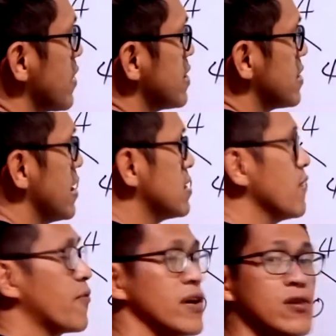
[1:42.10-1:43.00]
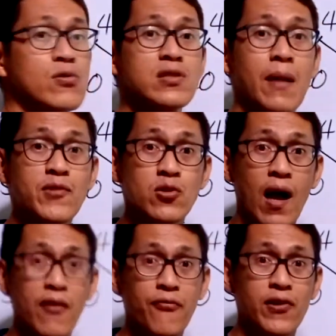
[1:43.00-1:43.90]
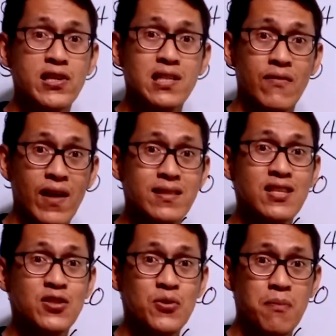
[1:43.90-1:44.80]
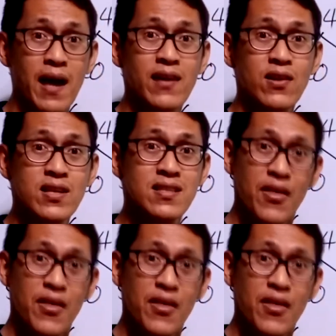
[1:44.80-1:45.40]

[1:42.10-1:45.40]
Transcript: it's easy for you to subtract first 72 minus